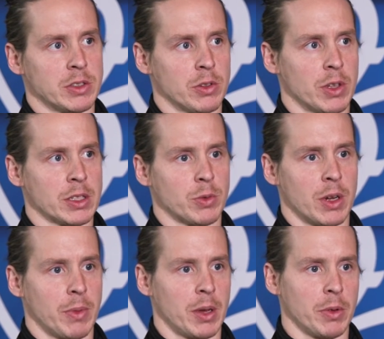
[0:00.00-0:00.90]
So that's what
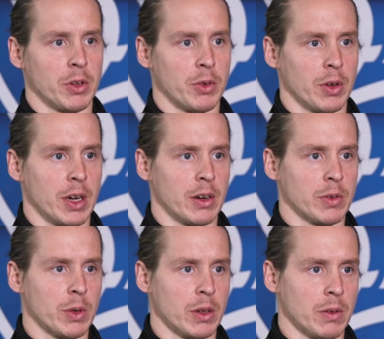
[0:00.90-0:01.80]
I'm aiming to do here
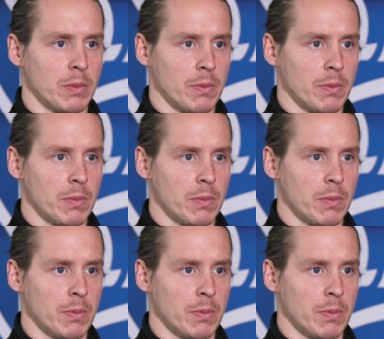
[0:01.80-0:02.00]
as well.